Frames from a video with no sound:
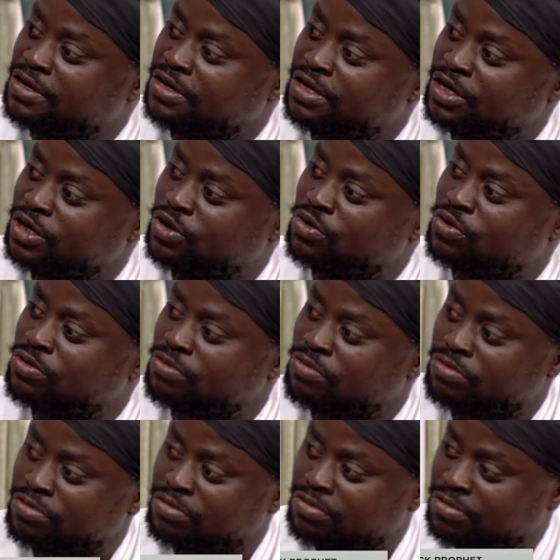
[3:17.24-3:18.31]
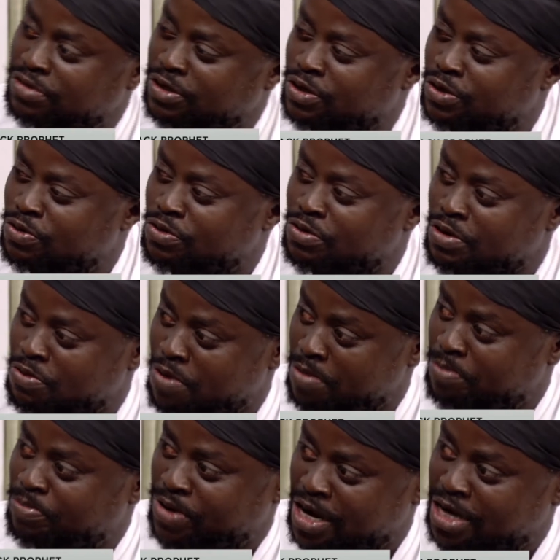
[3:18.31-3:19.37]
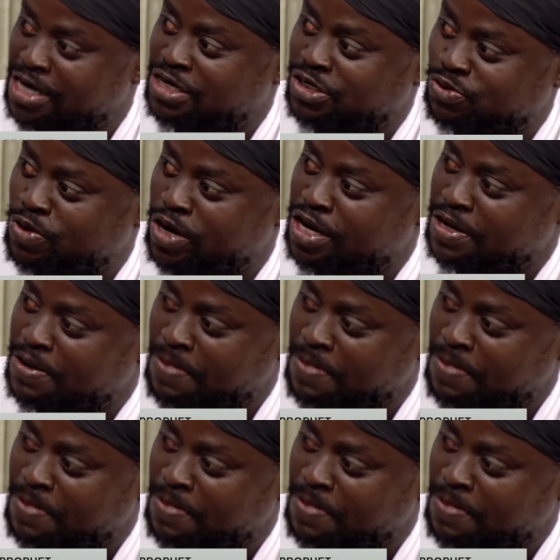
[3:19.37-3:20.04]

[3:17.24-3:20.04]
You know Piccadilly Square?